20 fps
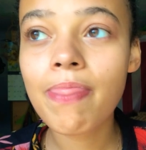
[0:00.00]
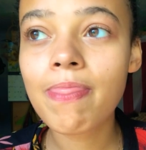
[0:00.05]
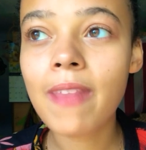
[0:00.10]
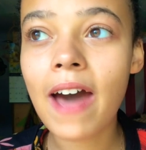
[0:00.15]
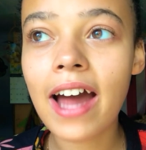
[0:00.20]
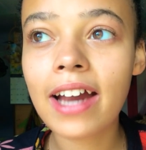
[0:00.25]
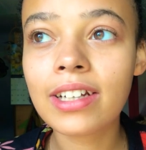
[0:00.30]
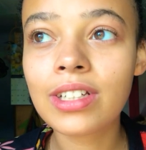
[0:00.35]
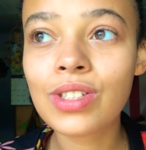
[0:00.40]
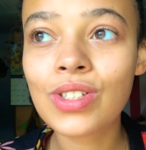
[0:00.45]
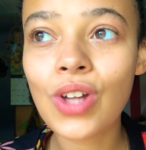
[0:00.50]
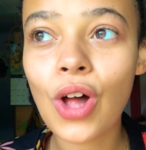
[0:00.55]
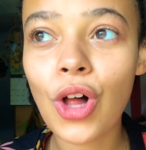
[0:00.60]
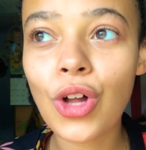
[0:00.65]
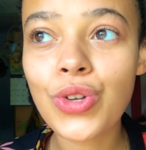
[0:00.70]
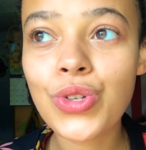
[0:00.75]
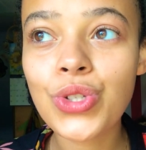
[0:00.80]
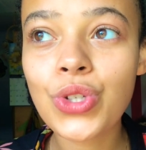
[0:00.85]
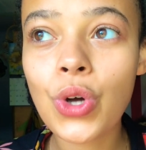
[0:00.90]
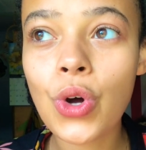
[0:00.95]
That is
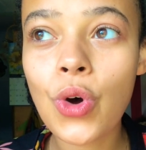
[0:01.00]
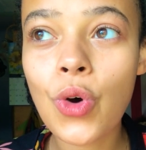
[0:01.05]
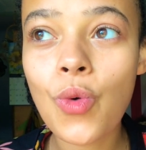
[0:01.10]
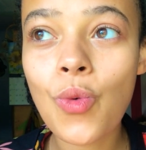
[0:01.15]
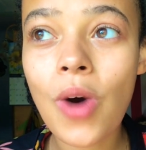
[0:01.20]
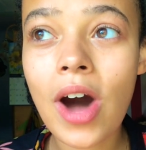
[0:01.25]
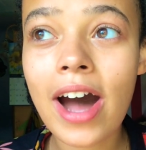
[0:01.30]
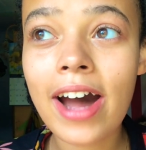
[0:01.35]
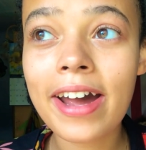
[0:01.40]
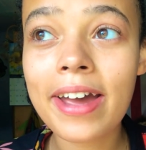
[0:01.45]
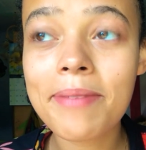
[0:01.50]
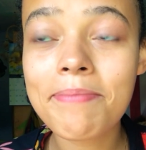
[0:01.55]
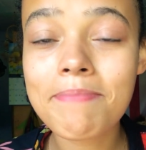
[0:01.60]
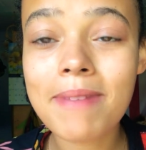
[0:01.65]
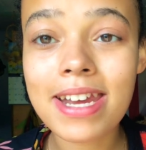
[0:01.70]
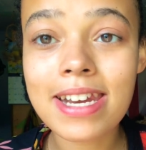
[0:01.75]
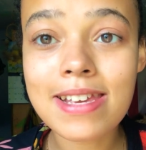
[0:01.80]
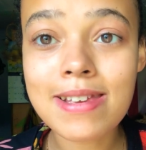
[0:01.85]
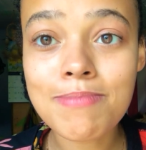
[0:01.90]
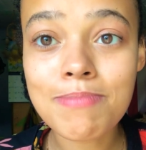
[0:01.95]
also why
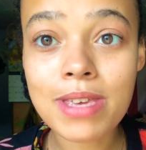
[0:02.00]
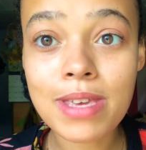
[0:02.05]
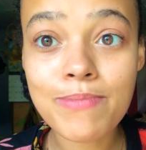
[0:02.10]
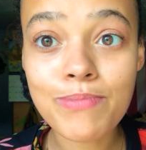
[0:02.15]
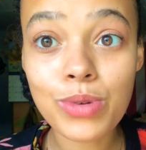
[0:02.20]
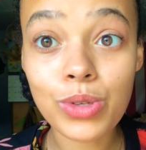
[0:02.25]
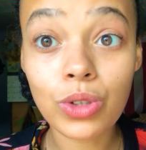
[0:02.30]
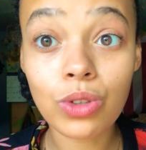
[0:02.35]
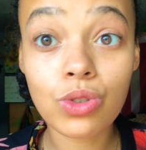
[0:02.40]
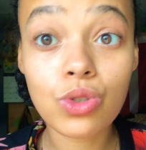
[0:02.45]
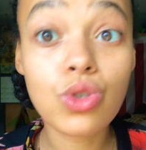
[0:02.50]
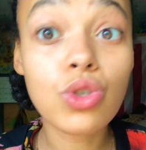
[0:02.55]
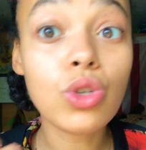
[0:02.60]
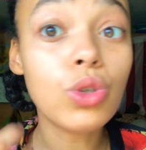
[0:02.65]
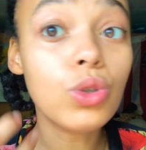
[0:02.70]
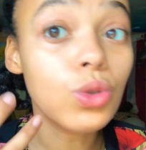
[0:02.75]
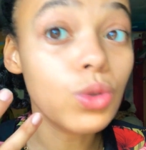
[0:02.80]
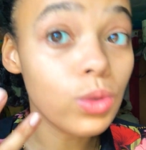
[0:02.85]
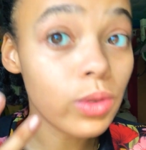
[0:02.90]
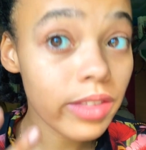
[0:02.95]
many people
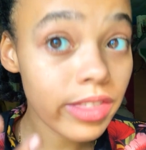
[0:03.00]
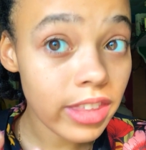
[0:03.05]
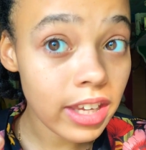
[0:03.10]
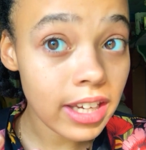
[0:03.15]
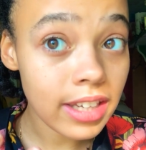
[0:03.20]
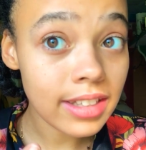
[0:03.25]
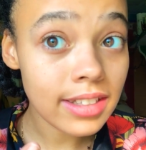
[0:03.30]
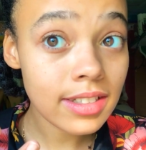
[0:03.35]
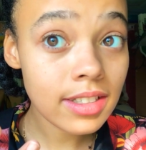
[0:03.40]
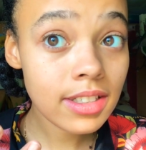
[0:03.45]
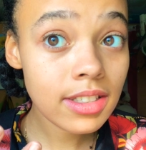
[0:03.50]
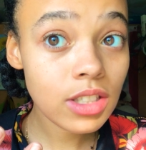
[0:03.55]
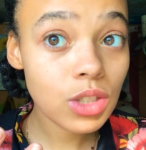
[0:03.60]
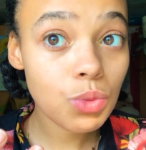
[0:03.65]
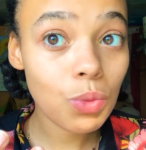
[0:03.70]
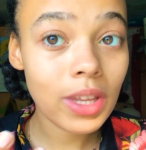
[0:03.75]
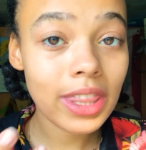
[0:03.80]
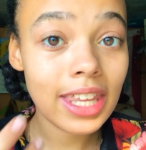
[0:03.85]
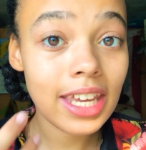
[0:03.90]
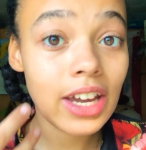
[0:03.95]
do things
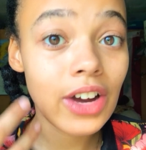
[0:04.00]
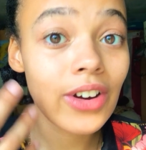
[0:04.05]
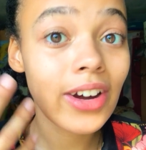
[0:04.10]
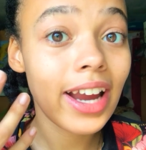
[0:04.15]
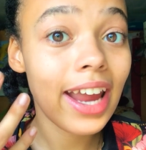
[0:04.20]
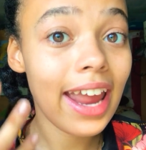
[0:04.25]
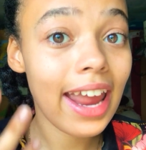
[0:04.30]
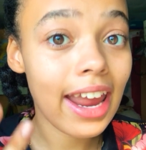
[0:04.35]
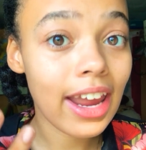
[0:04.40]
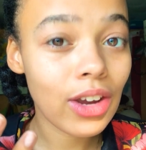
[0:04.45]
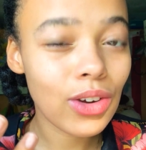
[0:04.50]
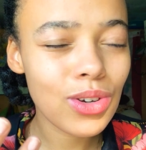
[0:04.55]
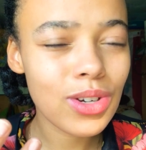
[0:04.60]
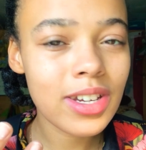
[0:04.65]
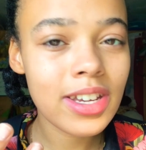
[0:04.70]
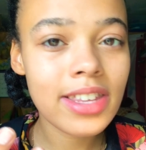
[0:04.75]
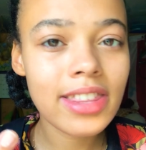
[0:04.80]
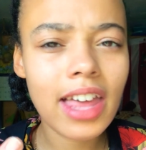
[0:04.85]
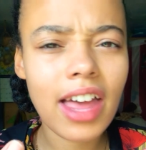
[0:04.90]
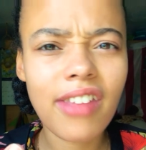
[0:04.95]
when they are
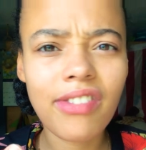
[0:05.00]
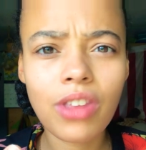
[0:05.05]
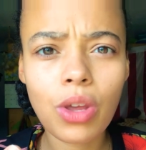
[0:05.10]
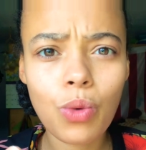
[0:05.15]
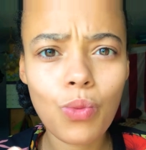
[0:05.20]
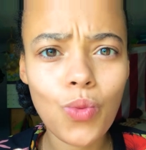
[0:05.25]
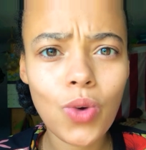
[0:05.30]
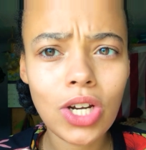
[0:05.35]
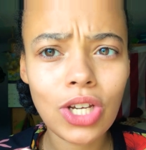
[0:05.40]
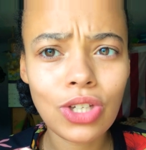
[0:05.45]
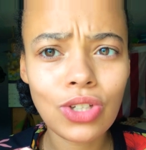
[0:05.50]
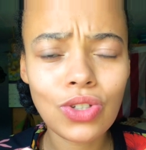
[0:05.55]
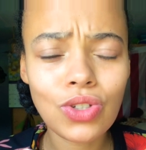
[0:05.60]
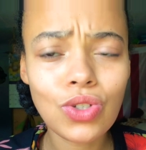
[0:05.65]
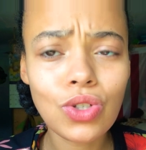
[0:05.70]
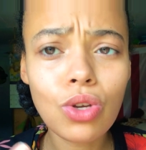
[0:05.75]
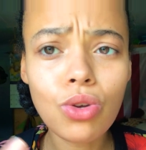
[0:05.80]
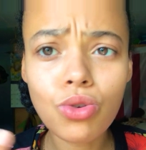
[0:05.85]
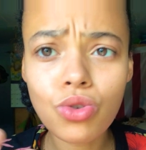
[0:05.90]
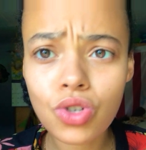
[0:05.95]
angry that they
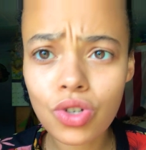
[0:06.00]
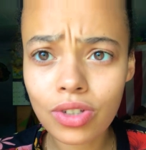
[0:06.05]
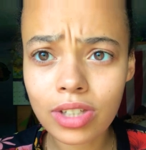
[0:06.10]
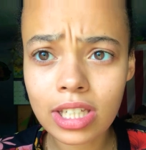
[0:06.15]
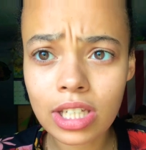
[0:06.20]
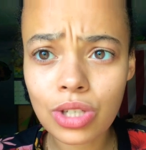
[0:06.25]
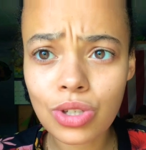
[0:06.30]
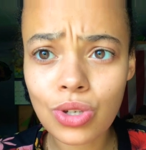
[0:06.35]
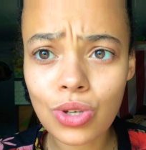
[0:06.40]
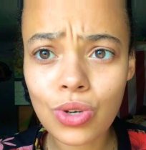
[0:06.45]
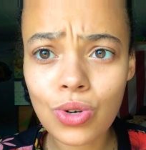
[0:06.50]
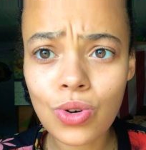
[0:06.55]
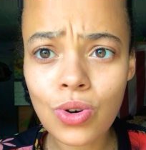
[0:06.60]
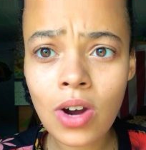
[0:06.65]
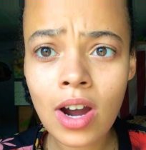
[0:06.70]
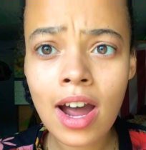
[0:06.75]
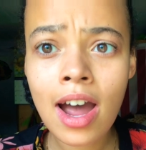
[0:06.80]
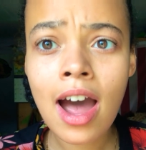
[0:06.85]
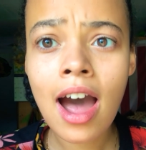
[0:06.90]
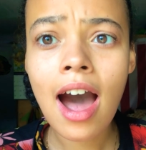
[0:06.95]
wouldn't usually do,
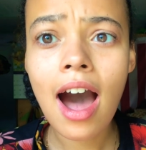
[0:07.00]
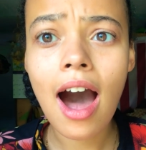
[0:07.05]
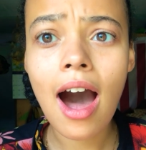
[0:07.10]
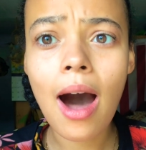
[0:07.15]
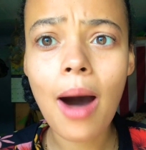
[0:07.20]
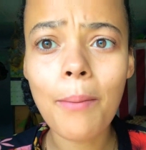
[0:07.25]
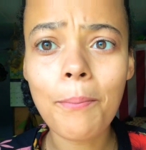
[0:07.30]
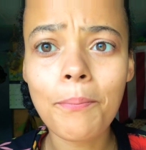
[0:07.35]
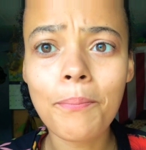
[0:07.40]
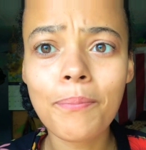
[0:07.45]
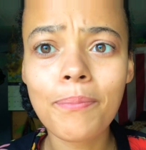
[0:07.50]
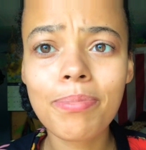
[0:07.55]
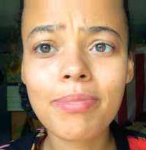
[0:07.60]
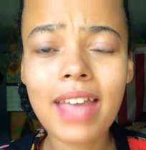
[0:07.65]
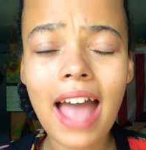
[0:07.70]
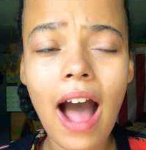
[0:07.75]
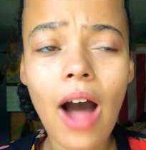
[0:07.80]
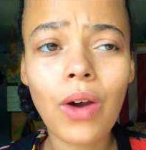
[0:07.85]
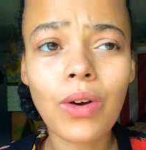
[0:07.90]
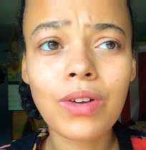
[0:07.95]

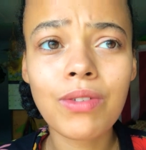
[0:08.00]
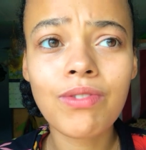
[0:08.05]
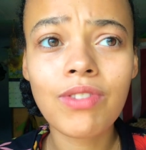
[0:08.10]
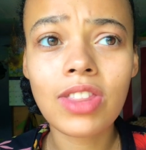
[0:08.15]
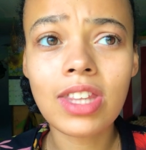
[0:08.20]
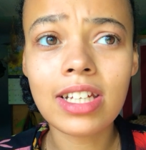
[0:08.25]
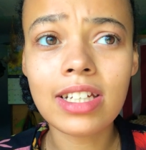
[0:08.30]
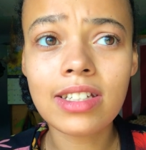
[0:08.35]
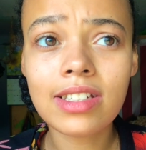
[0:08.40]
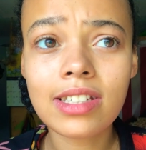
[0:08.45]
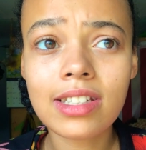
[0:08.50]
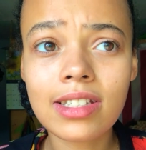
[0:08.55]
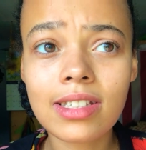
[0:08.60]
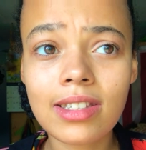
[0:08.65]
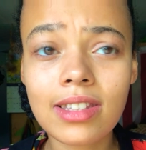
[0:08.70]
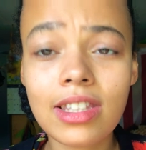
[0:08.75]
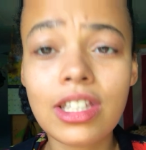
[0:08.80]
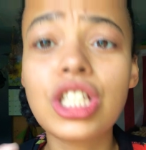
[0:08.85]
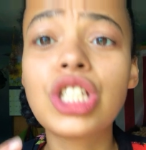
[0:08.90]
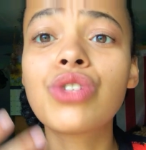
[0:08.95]
out of this
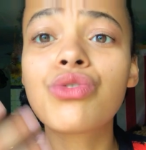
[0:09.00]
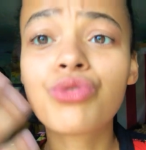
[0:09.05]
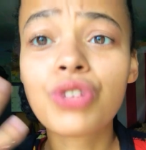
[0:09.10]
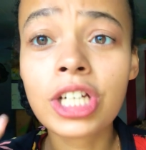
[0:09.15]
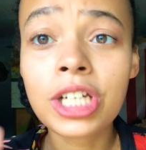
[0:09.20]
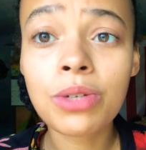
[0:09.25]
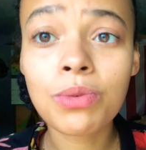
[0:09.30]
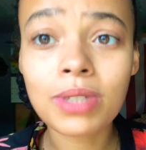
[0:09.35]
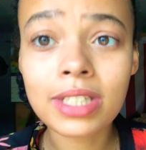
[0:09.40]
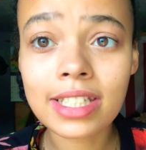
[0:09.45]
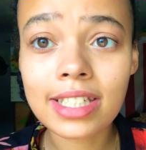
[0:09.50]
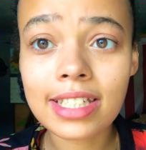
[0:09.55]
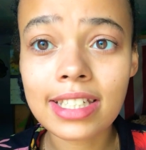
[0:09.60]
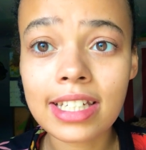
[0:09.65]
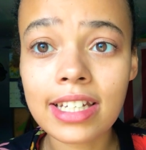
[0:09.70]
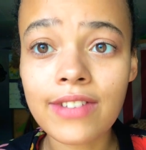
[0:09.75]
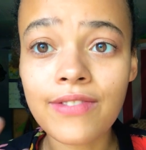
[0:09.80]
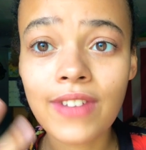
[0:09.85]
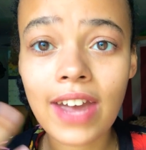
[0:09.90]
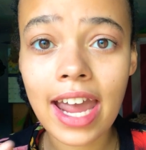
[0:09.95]

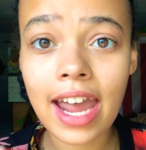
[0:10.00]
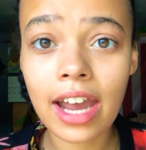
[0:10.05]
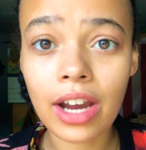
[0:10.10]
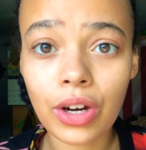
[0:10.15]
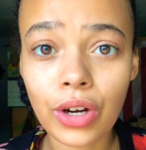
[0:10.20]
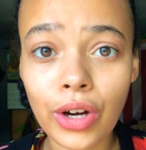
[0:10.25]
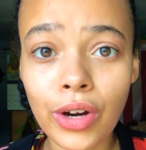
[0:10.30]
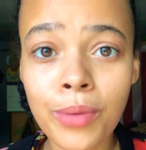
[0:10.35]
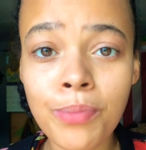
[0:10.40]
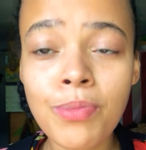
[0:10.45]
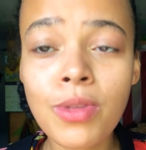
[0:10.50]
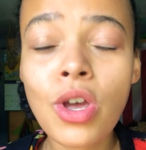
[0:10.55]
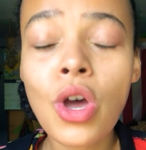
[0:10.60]
frequency of anger.